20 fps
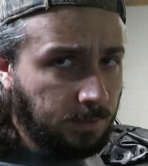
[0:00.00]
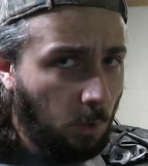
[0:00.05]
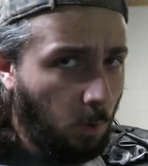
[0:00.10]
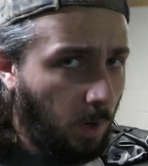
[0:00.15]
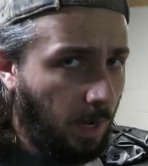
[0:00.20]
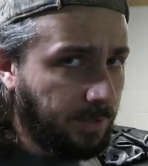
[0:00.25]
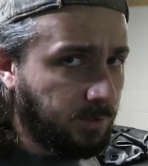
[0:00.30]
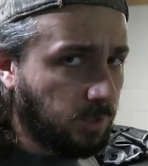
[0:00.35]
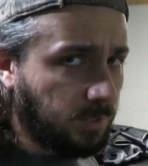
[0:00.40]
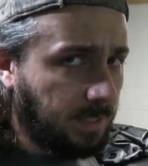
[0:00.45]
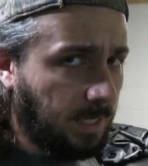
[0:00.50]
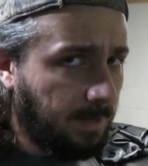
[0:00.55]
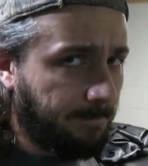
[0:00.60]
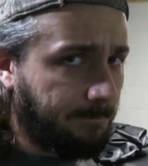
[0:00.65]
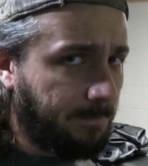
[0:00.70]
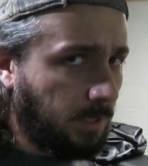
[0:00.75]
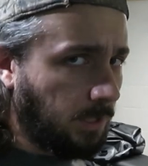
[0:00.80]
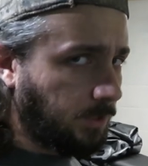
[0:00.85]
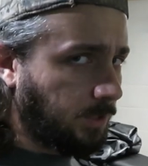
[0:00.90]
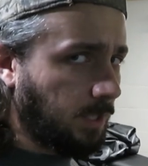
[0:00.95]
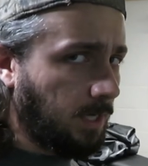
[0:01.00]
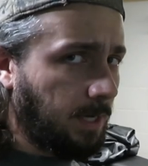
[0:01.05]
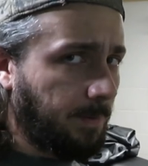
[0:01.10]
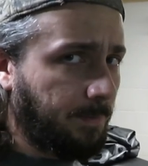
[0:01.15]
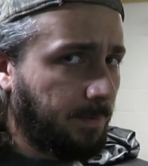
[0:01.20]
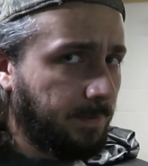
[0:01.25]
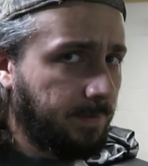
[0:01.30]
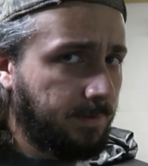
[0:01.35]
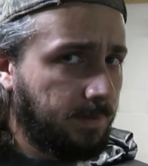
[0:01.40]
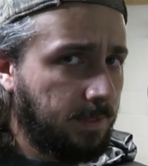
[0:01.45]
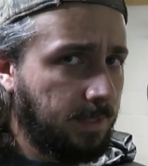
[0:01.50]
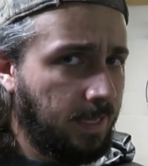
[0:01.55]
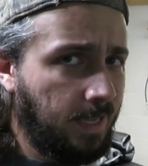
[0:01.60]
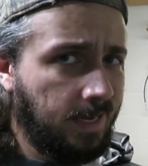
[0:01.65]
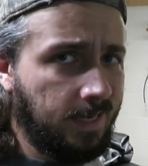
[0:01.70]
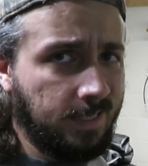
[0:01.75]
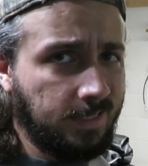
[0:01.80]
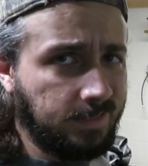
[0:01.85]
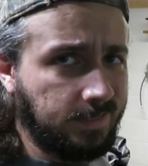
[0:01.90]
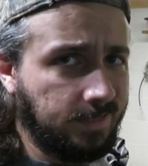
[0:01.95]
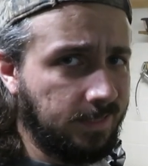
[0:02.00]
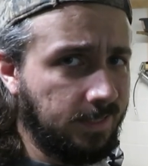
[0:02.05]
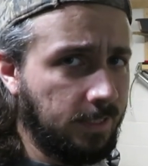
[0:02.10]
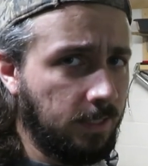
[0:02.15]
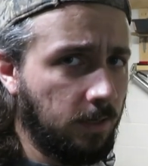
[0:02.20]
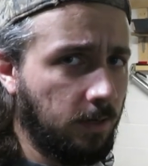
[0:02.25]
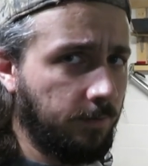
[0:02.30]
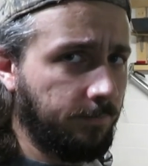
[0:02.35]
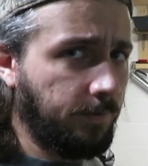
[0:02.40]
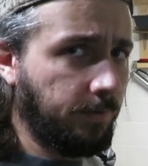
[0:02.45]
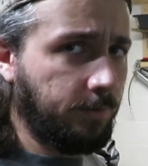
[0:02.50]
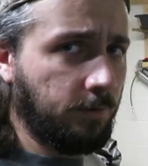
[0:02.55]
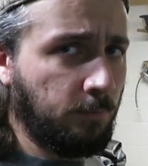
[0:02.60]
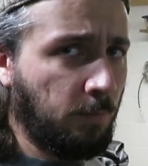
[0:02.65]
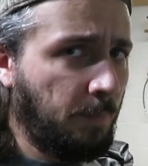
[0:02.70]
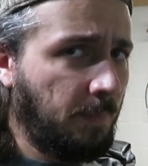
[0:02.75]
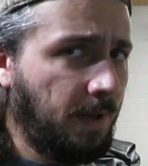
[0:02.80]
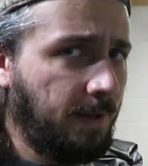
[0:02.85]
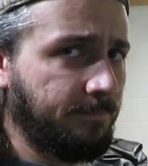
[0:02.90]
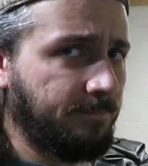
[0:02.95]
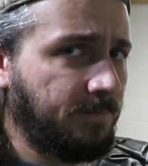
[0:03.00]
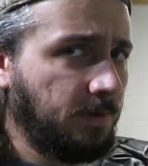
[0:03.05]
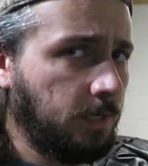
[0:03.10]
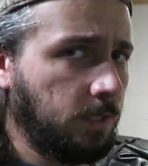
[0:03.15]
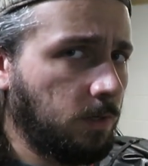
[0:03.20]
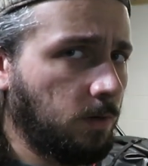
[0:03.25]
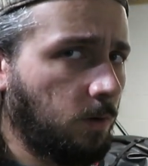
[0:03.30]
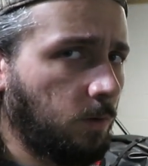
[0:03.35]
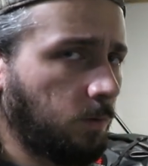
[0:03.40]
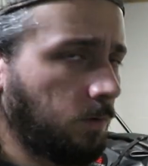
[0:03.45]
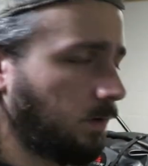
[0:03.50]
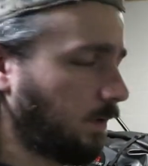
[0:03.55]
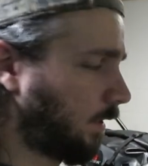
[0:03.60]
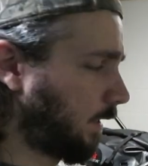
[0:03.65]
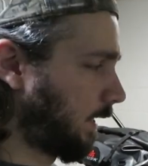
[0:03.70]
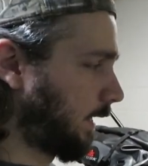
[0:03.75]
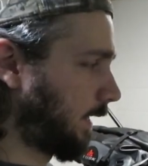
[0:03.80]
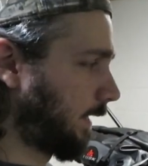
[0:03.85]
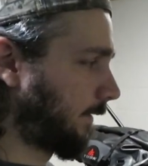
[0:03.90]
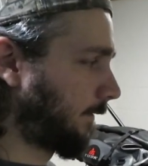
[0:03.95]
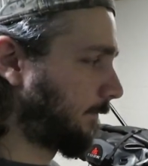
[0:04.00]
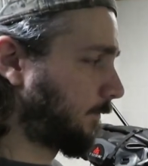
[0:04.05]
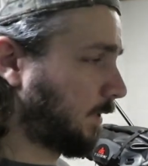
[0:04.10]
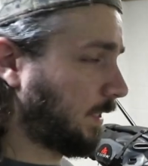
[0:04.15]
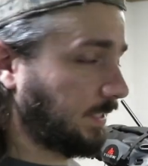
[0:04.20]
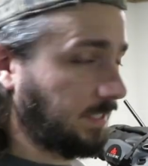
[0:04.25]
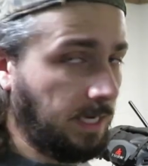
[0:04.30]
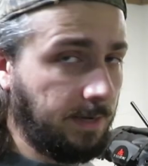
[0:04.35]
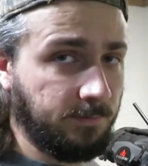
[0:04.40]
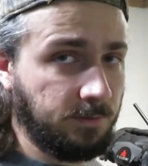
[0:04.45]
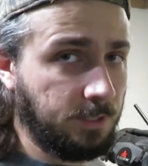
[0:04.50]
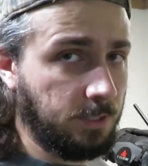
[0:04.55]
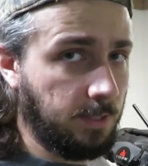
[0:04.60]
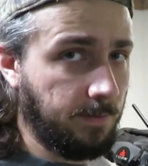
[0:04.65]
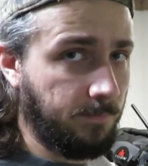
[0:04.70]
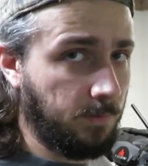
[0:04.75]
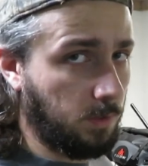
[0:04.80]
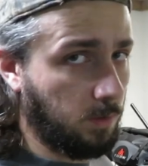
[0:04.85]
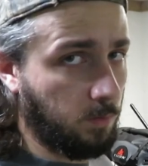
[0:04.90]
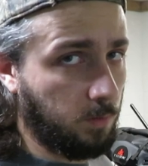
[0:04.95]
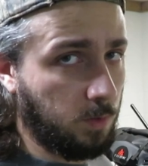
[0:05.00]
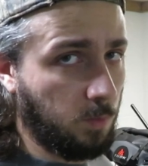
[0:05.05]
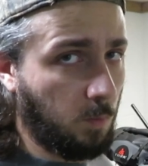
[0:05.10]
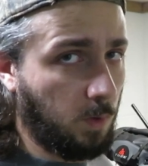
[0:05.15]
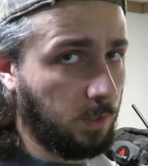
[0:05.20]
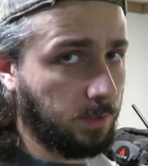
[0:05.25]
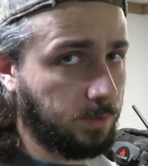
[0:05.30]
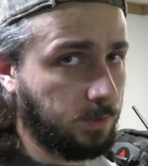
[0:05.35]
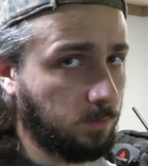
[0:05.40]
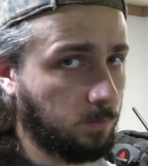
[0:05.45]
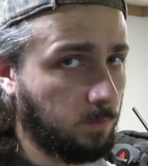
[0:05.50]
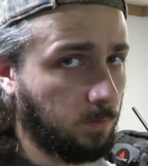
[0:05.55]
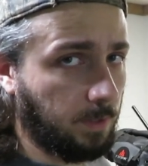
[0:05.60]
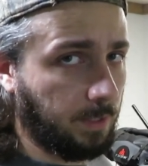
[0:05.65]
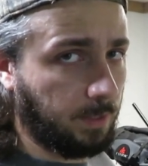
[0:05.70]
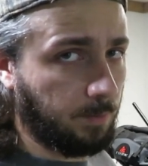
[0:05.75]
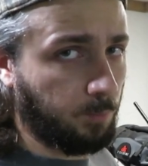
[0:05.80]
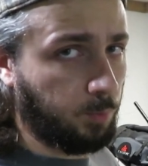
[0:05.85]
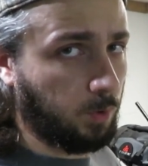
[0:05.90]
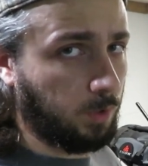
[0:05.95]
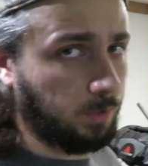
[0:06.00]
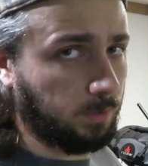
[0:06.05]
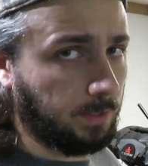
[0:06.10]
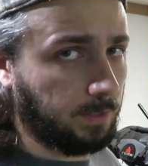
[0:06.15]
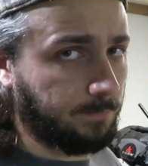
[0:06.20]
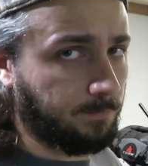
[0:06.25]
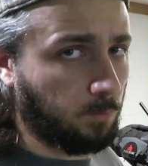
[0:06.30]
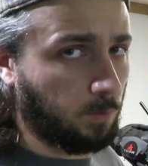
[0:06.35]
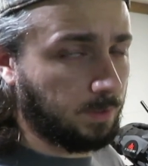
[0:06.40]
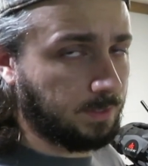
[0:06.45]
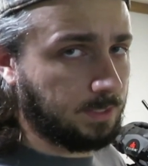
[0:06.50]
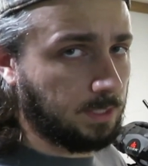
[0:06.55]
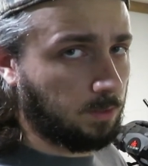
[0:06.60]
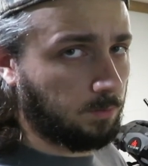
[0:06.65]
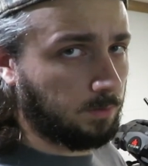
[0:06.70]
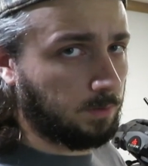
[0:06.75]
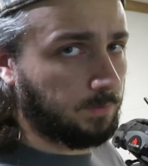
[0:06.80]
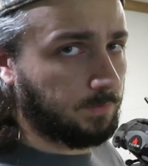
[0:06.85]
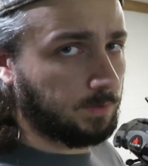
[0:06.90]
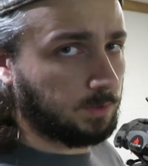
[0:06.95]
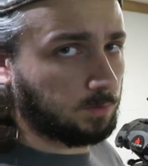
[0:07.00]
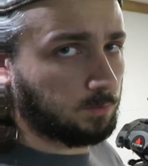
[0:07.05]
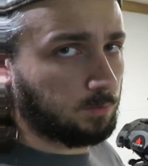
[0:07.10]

So I just kind of finished up the ending scene of the Thermobob video. If you guys haven't seen that video and you want to, I can put a link for it down in the